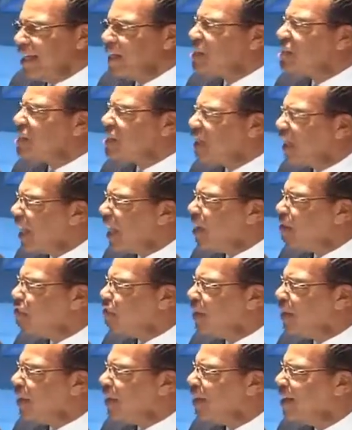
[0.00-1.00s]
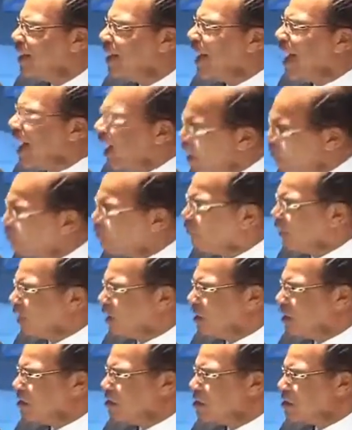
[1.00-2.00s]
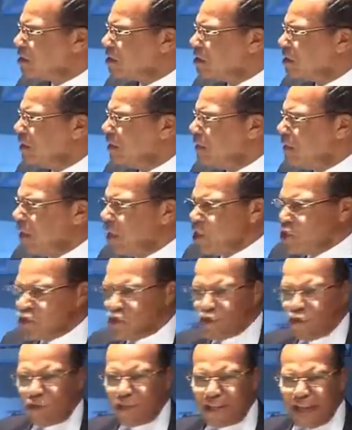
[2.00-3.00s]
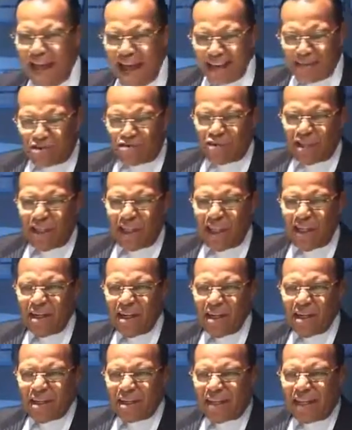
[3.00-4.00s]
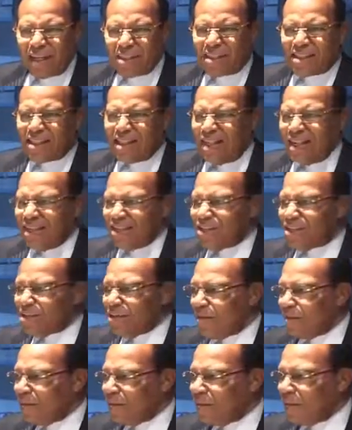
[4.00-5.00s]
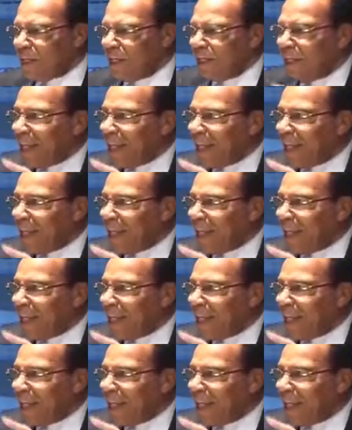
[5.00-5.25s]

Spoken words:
enslaving Africans. So naturally, this is the